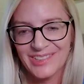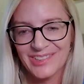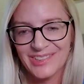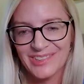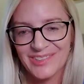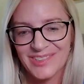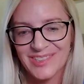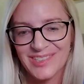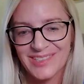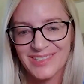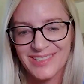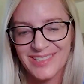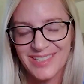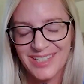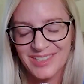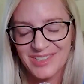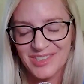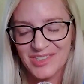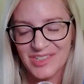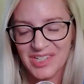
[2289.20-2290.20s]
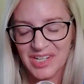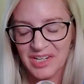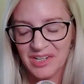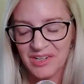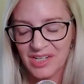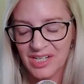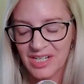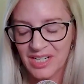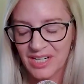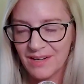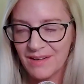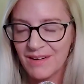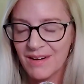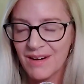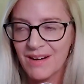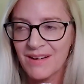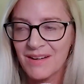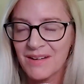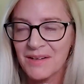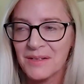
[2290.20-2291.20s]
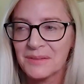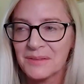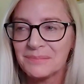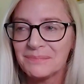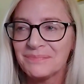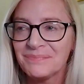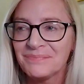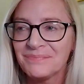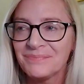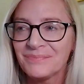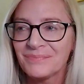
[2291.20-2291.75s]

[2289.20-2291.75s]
you, Dr. Terri. I